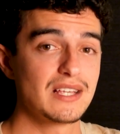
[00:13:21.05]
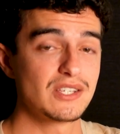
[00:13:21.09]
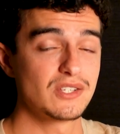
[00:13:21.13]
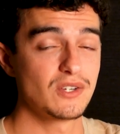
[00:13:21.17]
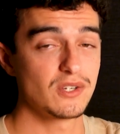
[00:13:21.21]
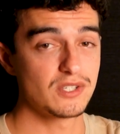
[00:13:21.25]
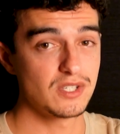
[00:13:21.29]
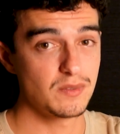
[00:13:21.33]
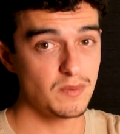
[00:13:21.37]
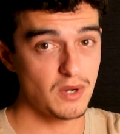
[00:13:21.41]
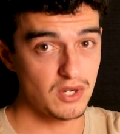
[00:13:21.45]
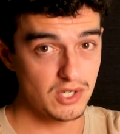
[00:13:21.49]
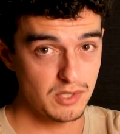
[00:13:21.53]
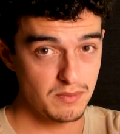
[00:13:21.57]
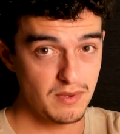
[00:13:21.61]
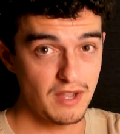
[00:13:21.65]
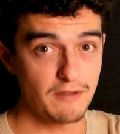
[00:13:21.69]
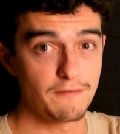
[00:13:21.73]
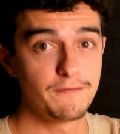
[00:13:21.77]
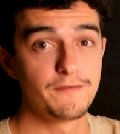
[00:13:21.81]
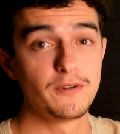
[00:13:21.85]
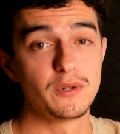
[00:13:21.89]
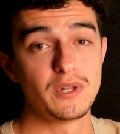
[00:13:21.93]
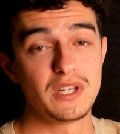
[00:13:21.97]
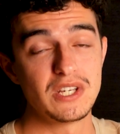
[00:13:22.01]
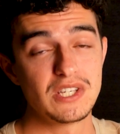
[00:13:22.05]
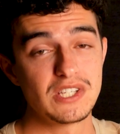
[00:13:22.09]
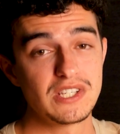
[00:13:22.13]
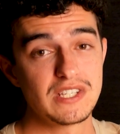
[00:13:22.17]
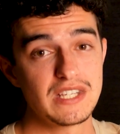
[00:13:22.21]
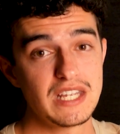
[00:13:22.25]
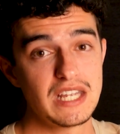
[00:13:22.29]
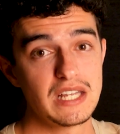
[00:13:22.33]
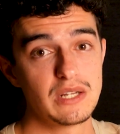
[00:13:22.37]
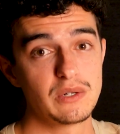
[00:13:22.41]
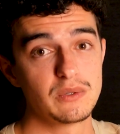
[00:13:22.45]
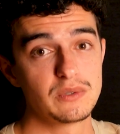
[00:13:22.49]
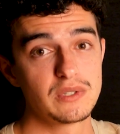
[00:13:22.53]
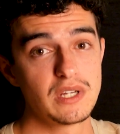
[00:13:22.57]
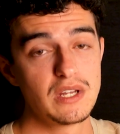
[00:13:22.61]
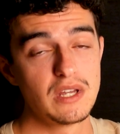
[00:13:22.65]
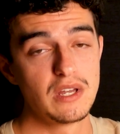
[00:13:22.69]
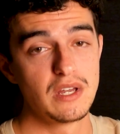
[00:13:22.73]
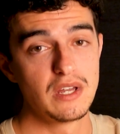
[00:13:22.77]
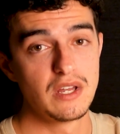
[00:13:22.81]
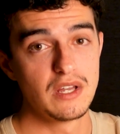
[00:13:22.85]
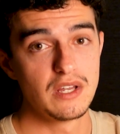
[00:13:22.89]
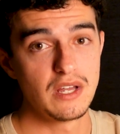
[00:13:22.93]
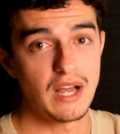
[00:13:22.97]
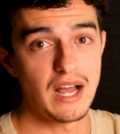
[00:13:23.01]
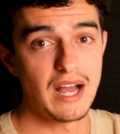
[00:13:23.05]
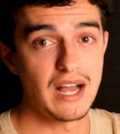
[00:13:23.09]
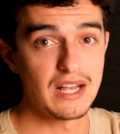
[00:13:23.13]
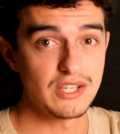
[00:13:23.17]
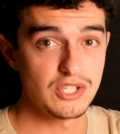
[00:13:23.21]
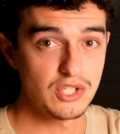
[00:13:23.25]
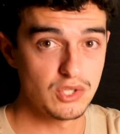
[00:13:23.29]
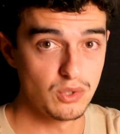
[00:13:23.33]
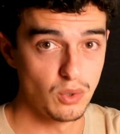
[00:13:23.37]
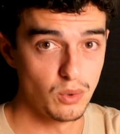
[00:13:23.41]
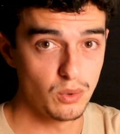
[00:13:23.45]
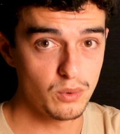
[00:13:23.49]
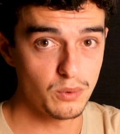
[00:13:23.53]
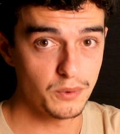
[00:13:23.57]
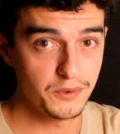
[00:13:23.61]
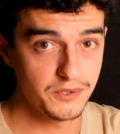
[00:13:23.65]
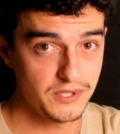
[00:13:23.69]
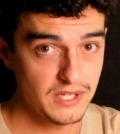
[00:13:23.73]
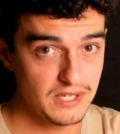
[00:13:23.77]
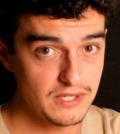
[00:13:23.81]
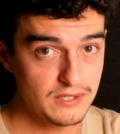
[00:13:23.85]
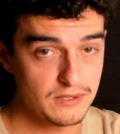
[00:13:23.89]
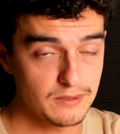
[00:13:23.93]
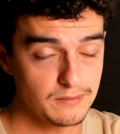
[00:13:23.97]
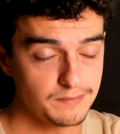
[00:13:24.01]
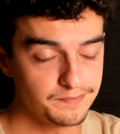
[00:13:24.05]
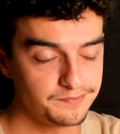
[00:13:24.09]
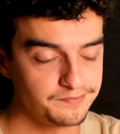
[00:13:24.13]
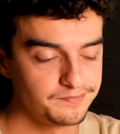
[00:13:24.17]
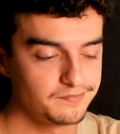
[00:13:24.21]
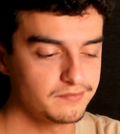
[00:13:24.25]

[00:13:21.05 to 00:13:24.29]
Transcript: It's not supposed to be a fully sealed snorkel system.